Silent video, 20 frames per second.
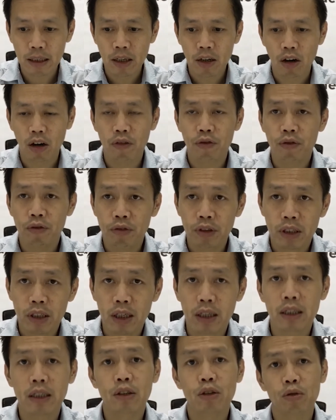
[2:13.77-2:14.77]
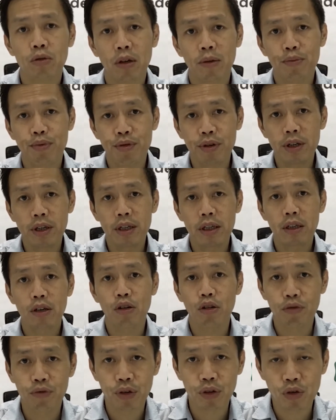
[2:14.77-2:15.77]
of returning to a
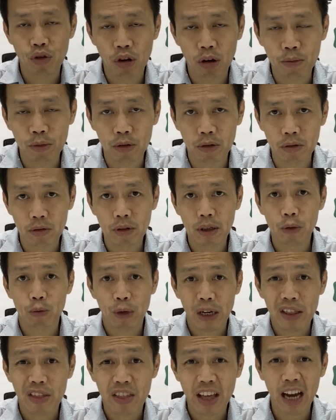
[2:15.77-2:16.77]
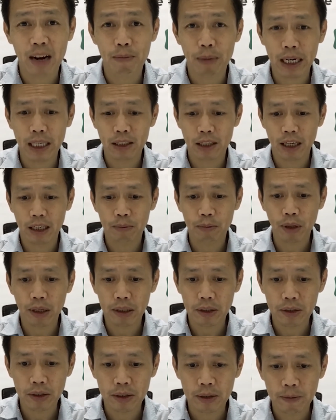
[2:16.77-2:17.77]
pre-COVID normal and when that might take
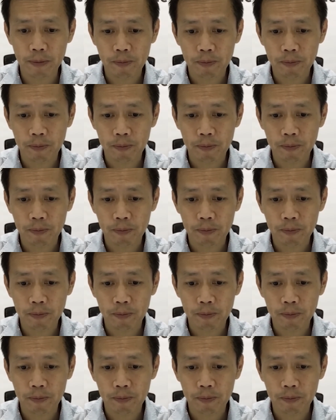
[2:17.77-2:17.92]
place.